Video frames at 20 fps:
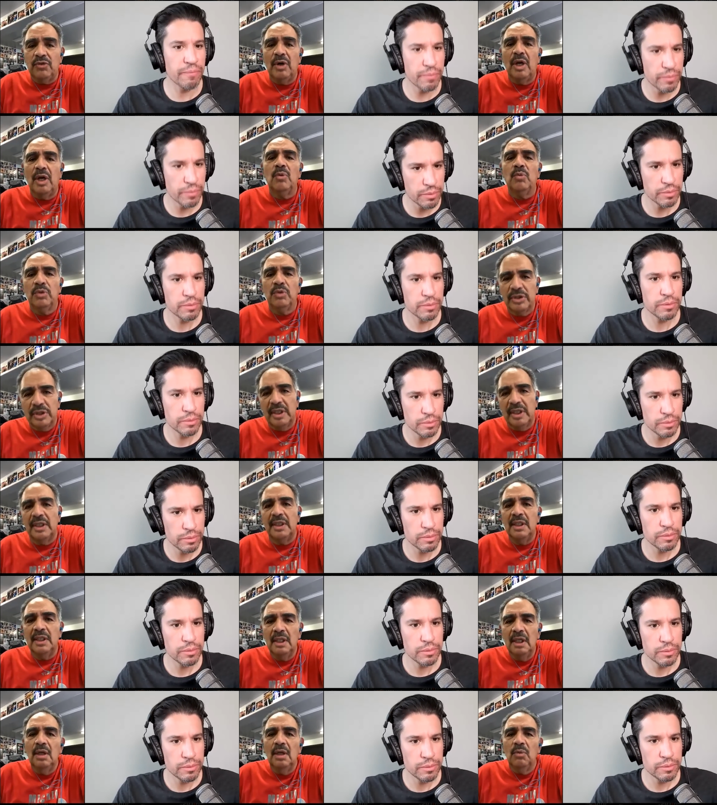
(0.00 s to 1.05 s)
Speaker 1: round was the
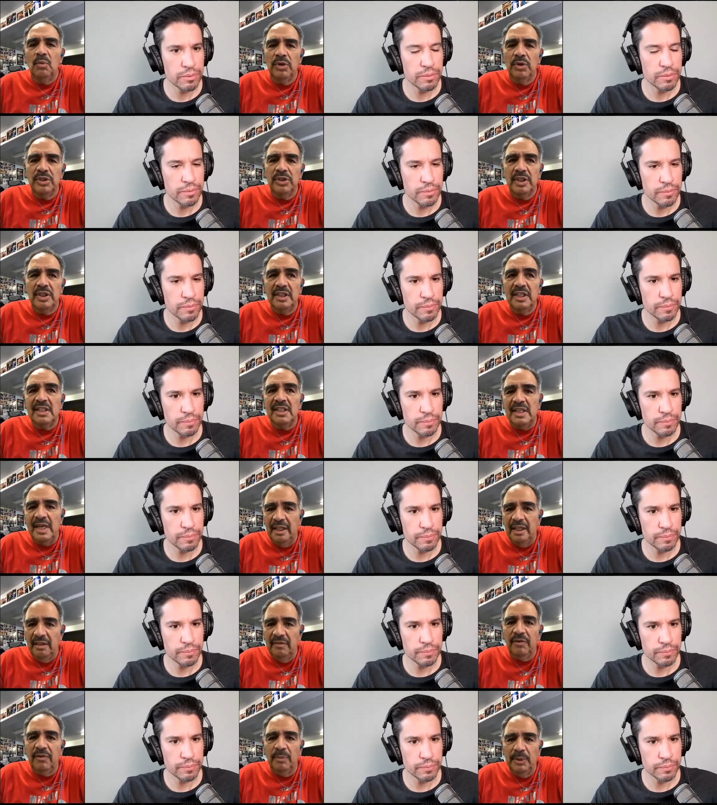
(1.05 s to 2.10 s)
was the
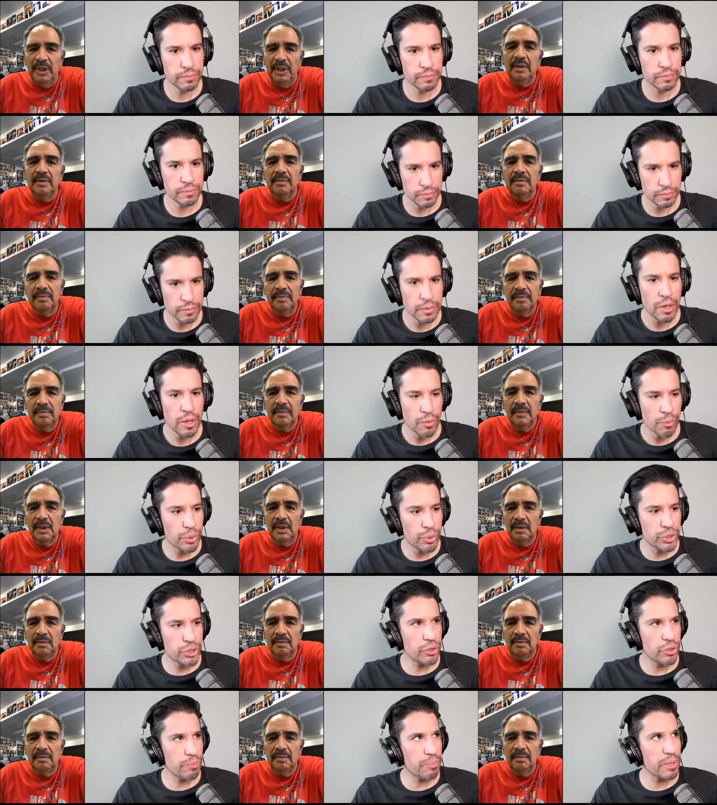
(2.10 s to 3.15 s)
deciding for me.
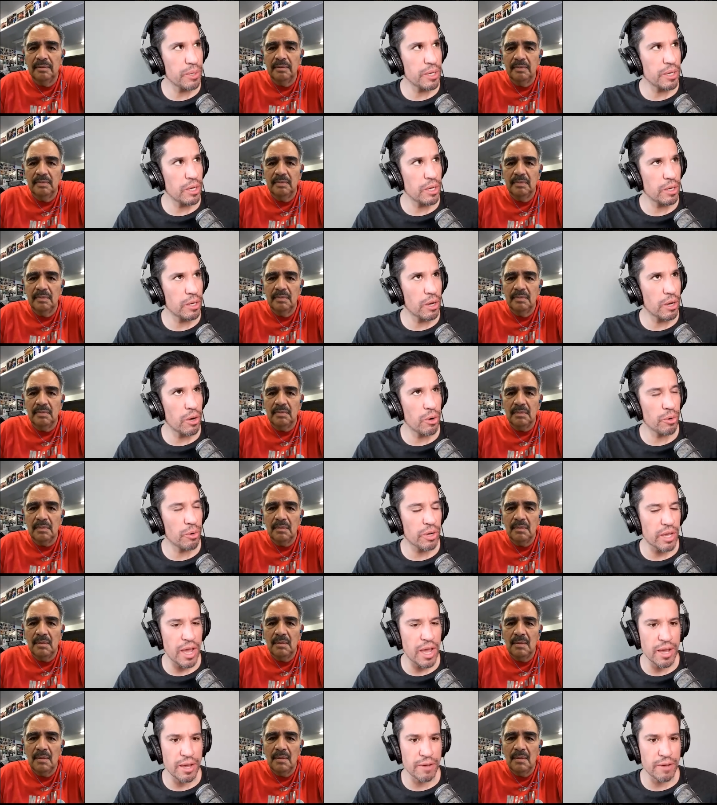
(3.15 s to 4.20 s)
Would you be
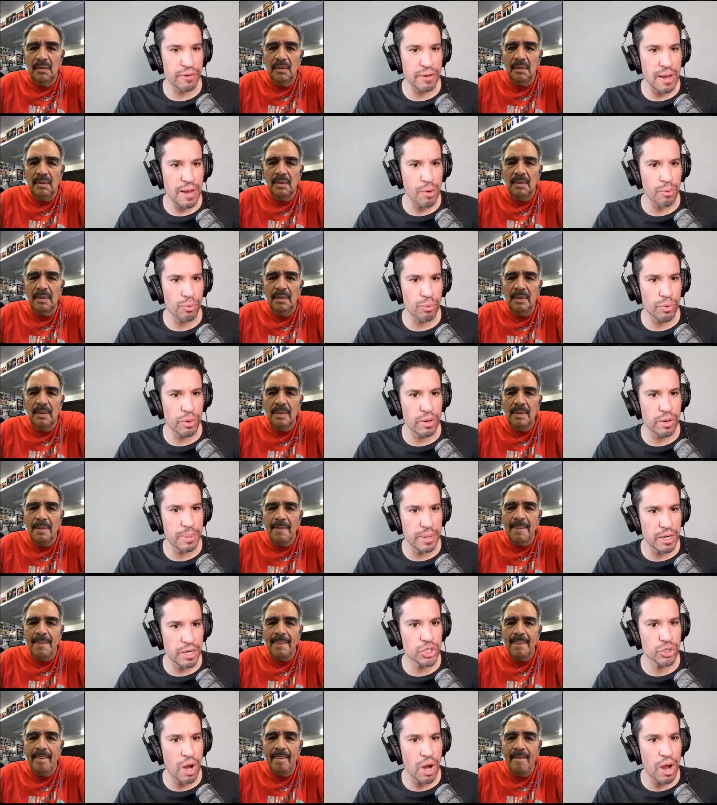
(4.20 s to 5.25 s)
Speaker 2: okay if it uh, would have
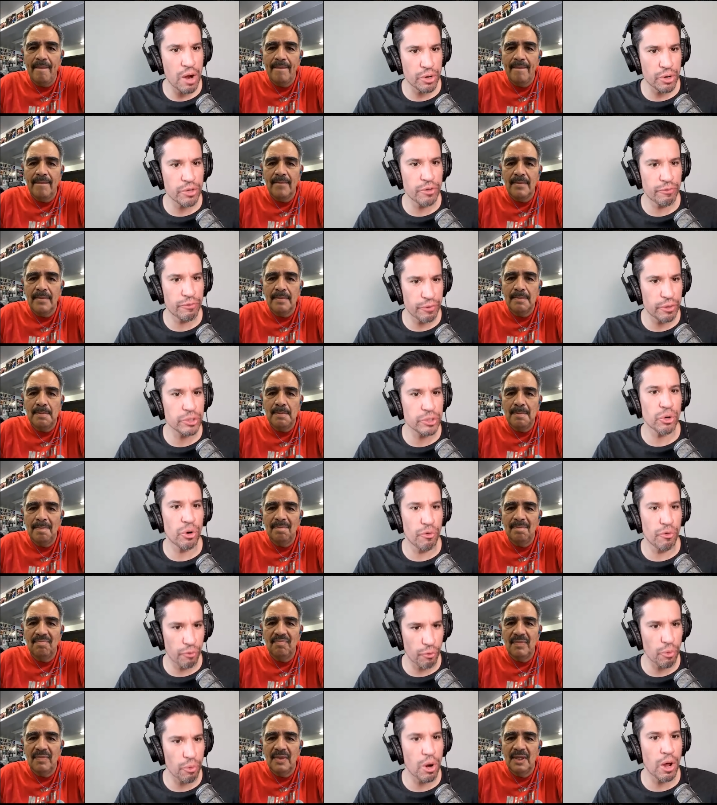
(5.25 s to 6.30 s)
been a draw, or you felt
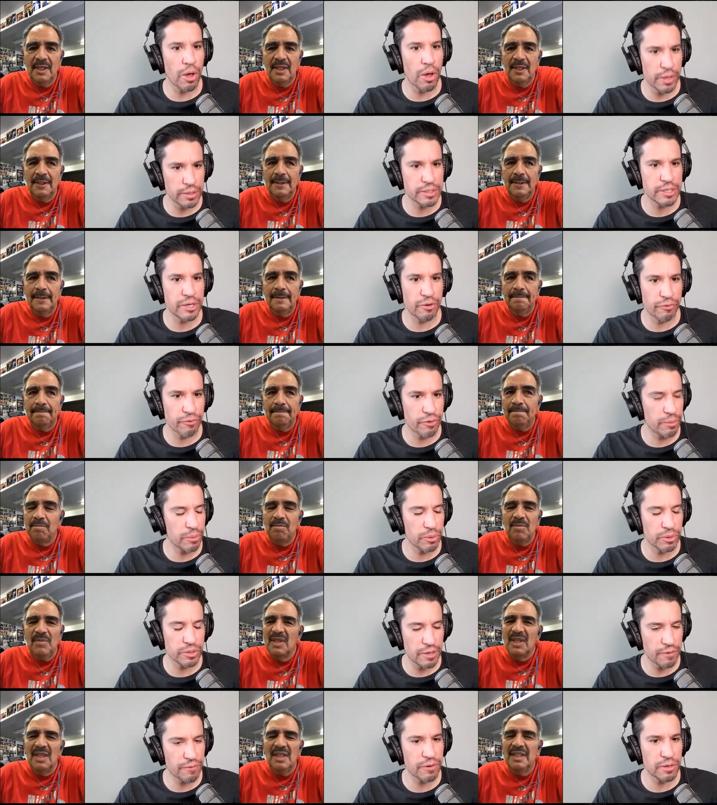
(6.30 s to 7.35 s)
overall that
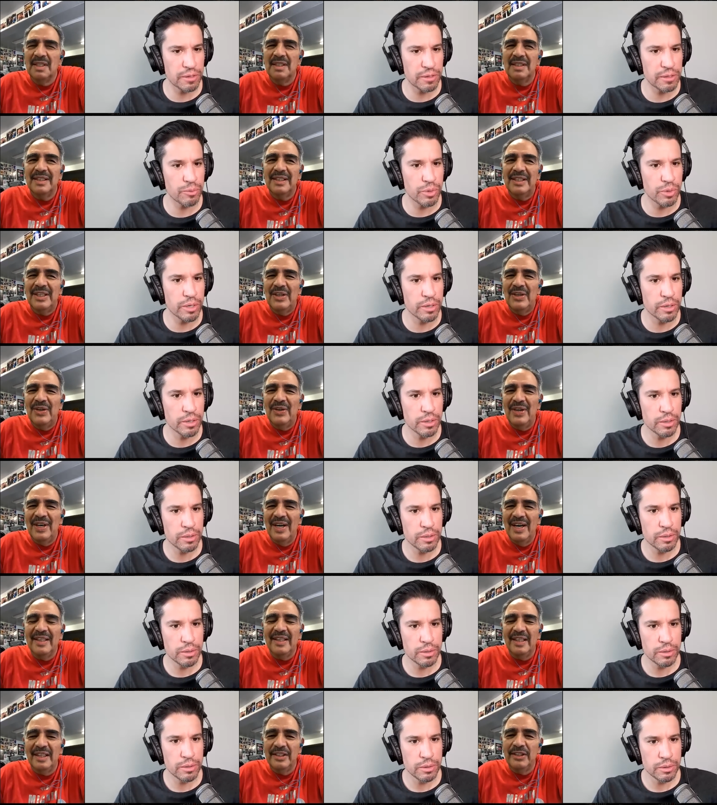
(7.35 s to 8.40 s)
Teofimo definitely won? No,
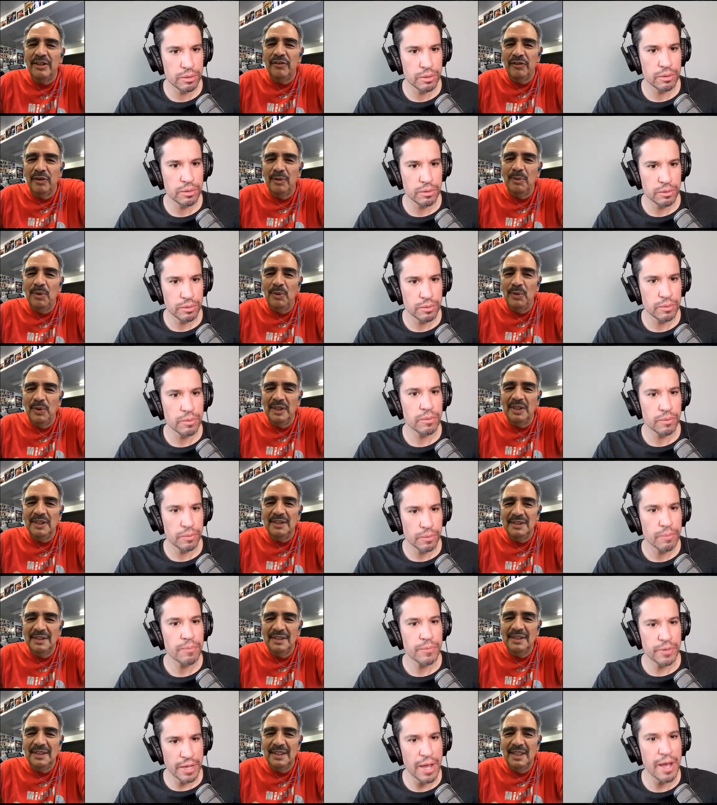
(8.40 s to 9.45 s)
Speaker 1: I thought Teofimo won.
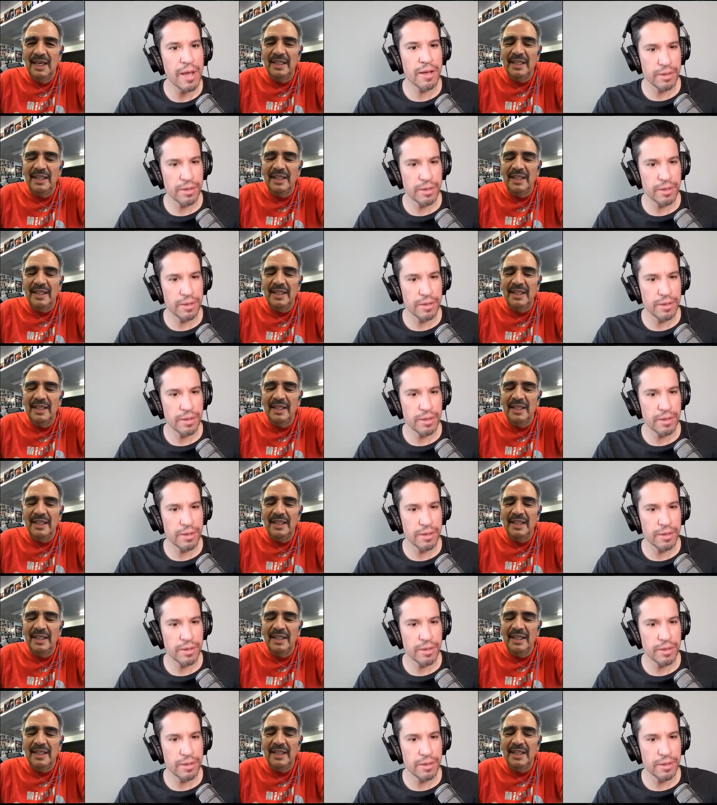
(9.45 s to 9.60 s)
Yeah,